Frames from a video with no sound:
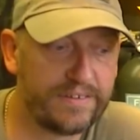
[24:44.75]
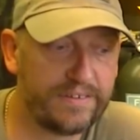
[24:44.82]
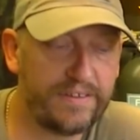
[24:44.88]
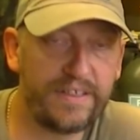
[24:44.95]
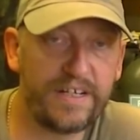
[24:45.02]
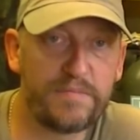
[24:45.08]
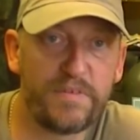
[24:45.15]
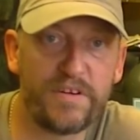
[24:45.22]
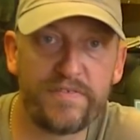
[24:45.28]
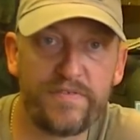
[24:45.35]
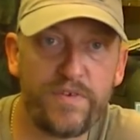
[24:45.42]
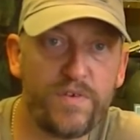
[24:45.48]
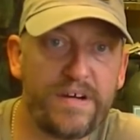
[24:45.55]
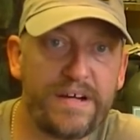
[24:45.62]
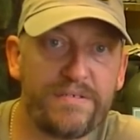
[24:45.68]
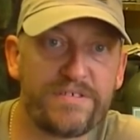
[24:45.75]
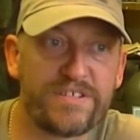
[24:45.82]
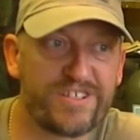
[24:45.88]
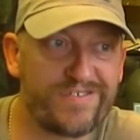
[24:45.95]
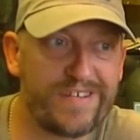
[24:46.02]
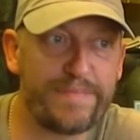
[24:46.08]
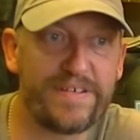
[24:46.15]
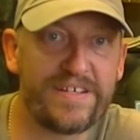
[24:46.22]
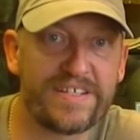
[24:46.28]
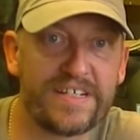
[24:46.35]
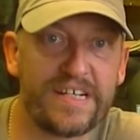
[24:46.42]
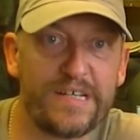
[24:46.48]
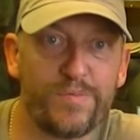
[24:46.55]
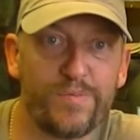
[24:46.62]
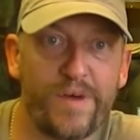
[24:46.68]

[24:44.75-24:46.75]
My 4 hours crappy sleep,